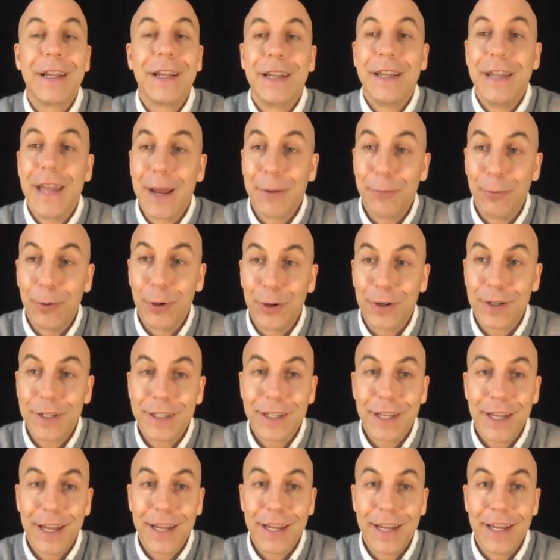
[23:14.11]
Network
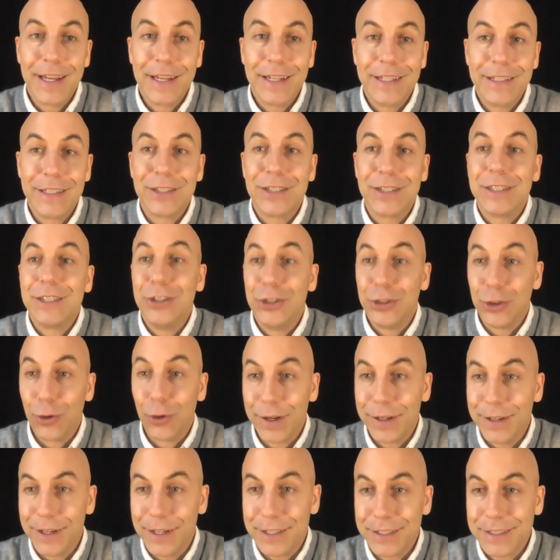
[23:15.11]
and
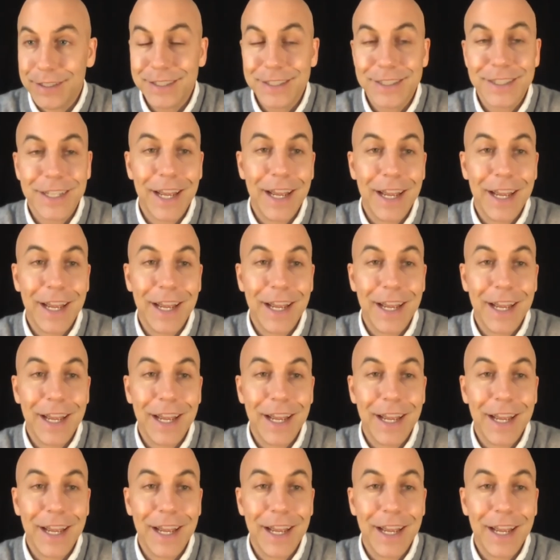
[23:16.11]
join us.